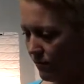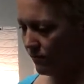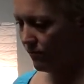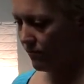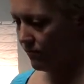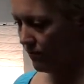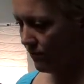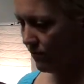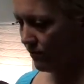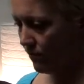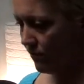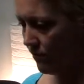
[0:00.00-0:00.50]
up
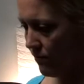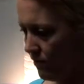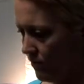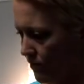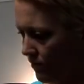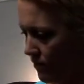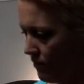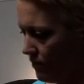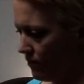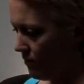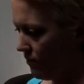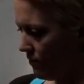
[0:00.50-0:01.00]
here in the
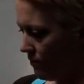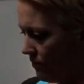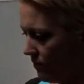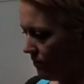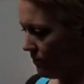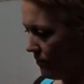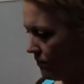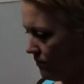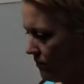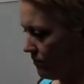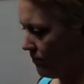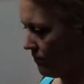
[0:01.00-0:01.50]

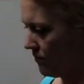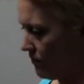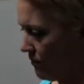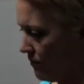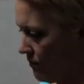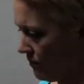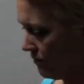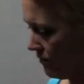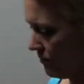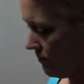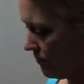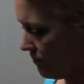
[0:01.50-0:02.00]
suboccipital
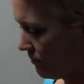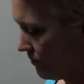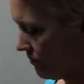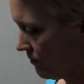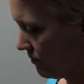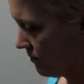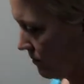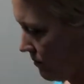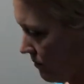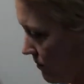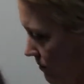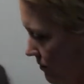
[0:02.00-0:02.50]
area.
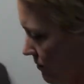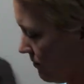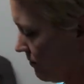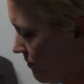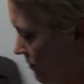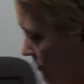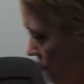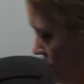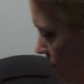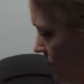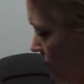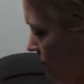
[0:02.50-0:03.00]

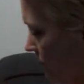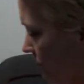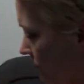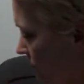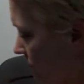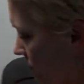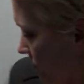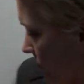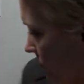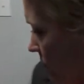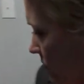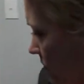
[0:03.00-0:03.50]
Again, I've
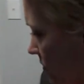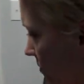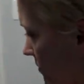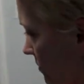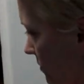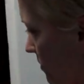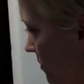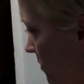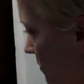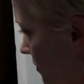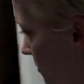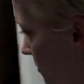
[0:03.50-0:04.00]
got some hair